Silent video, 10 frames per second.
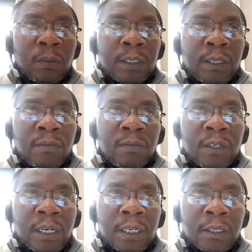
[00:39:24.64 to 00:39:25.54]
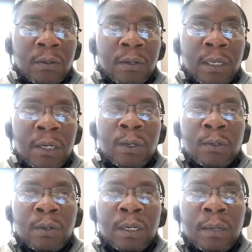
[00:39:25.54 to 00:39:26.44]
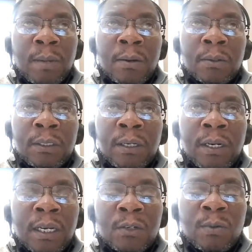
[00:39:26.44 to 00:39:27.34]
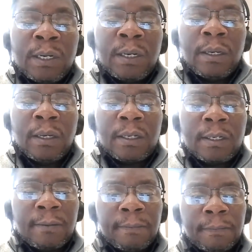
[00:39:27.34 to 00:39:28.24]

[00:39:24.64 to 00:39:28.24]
to achieve the trajectory that we're talking about in the next 20 years.